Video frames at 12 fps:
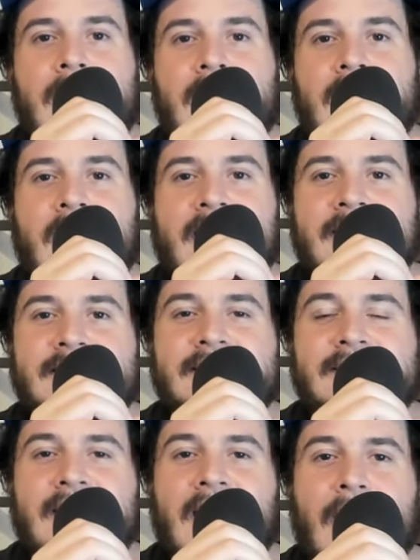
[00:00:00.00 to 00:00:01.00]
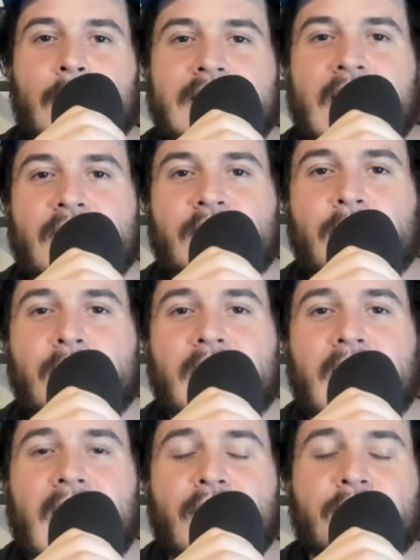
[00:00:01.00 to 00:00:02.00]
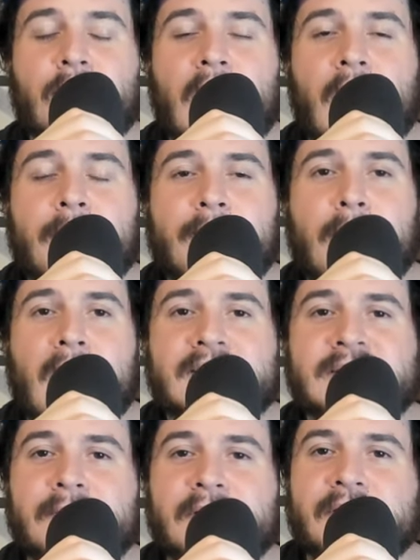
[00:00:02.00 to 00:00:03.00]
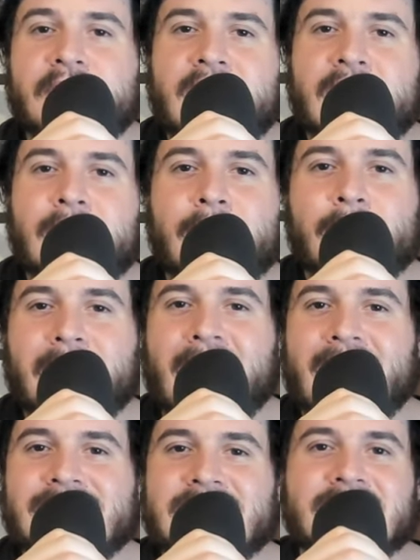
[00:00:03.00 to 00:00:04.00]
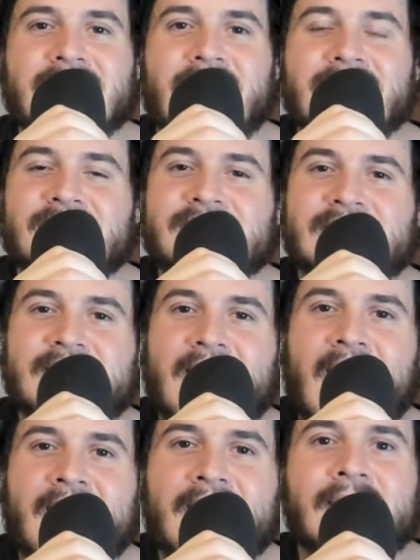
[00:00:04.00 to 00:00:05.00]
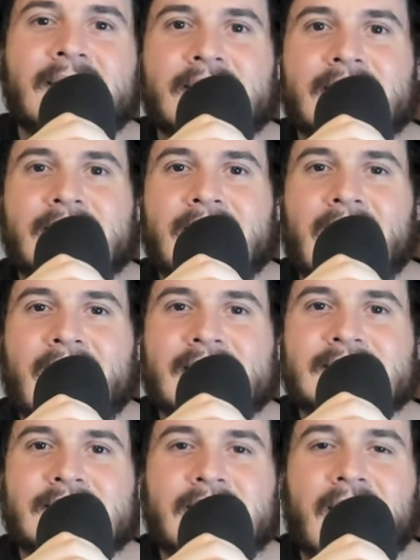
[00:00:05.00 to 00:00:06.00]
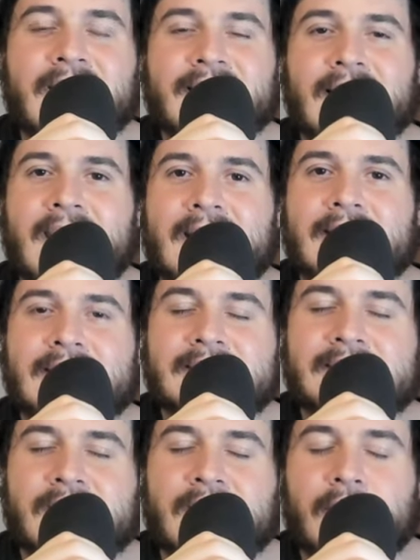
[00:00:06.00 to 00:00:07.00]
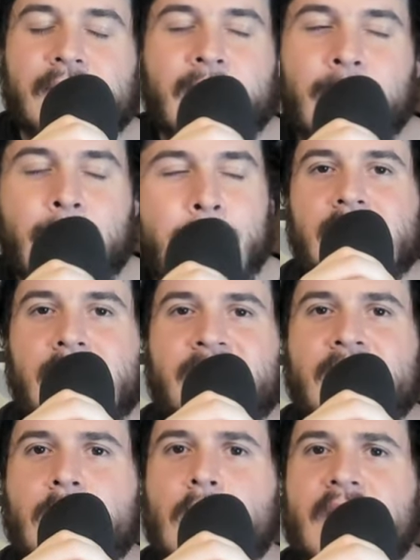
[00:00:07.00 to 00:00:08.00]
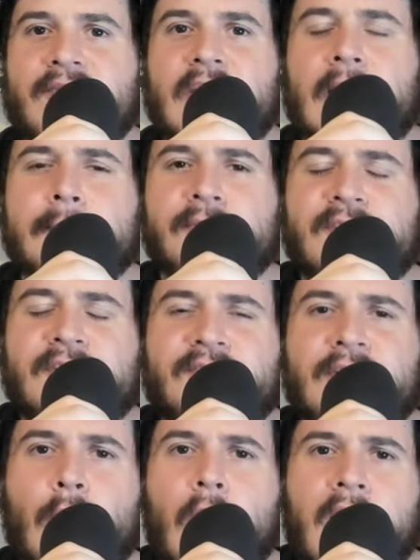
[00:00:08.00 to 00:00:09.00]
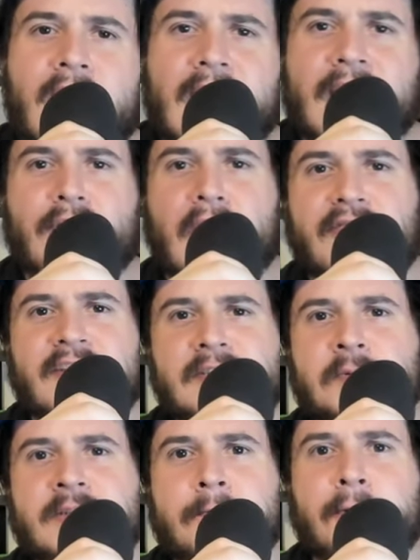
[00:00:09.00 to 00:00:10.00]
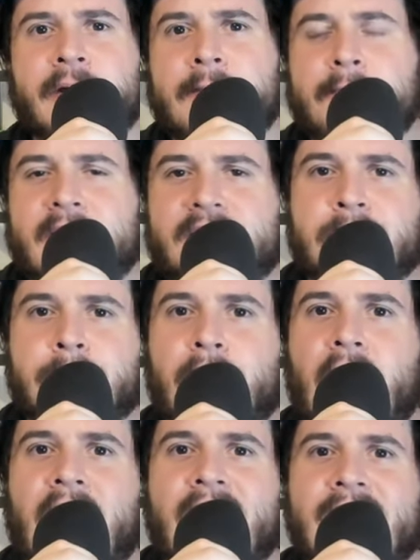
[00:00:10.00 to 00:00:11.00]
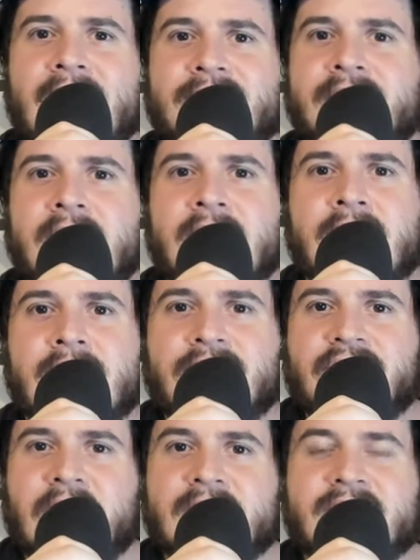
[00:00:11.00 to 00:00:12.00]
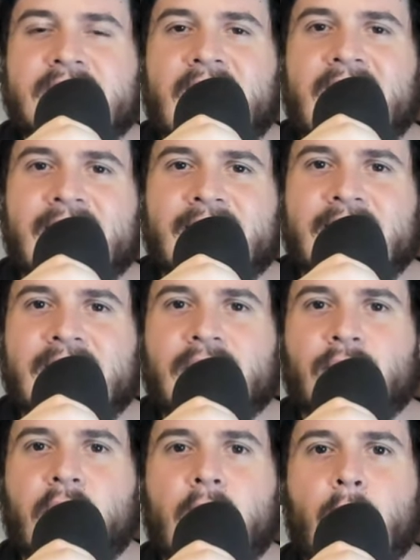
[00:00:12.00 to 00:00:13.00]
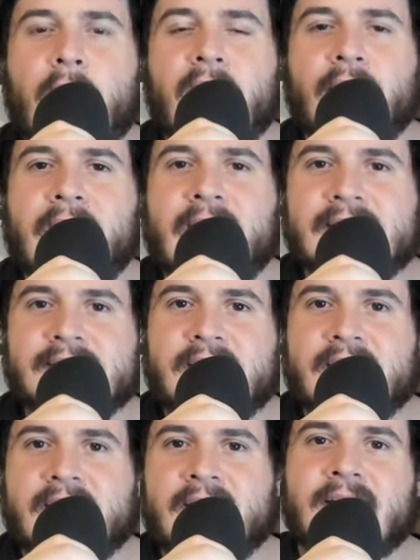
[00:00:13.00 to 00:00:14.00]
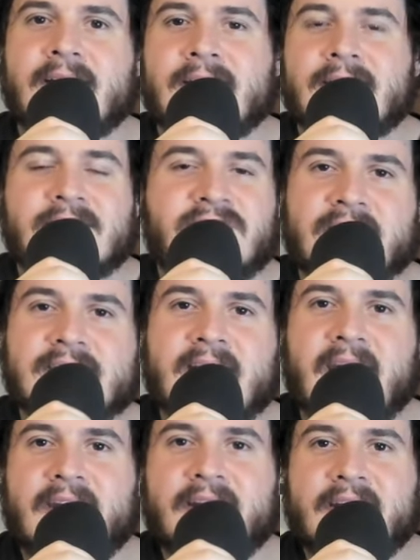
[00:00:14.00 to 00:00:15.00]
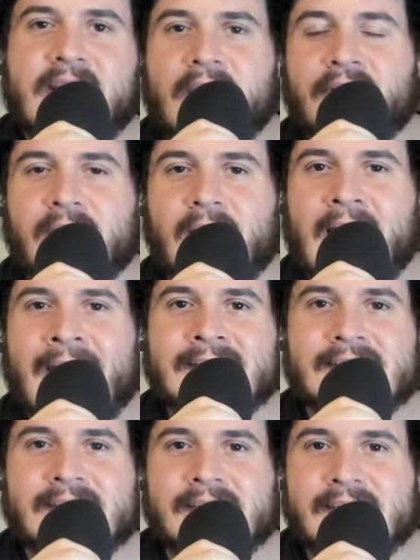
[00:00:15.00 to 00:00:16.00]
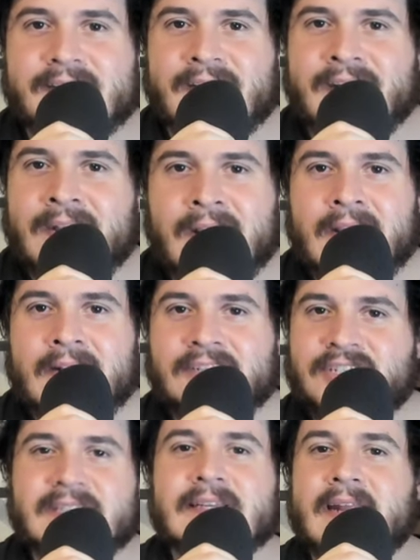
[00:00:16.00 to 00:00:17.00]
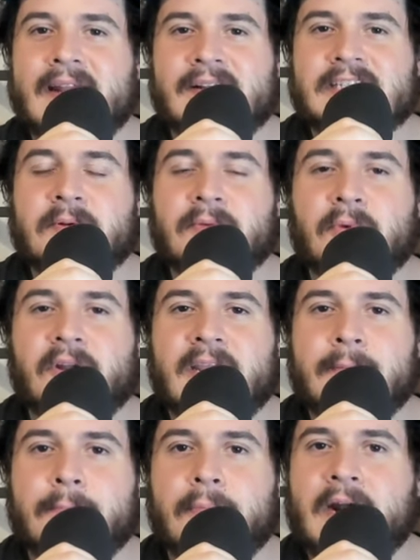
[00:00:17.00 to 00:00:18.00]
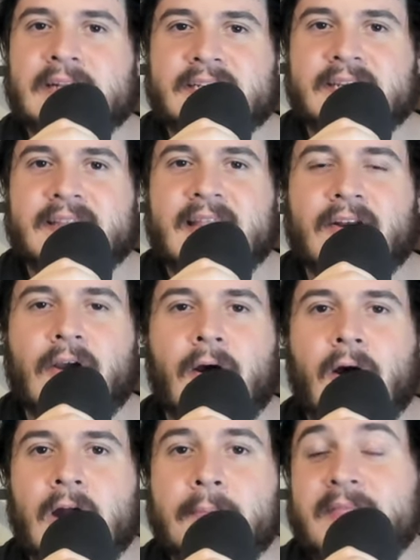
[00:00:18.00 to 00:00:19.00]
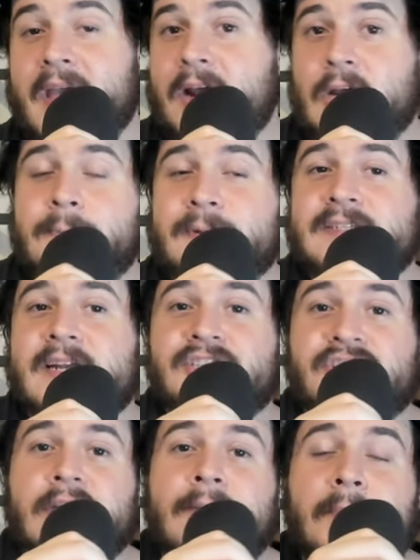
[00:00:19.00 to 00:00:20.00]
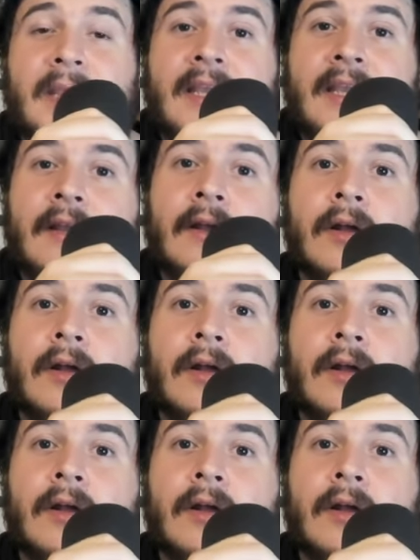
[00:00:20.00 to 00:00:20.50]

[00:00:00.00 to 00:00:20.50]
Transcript: I guess it's not without the realm of possibility. But I just see that as an unlikely scenario. And then you have the number 51. I thought this was a pretty big surprise. Justin Haley and Rick Ware Racing just getting together last season. Justin Haley's been really impressing in that car, but that could potentially be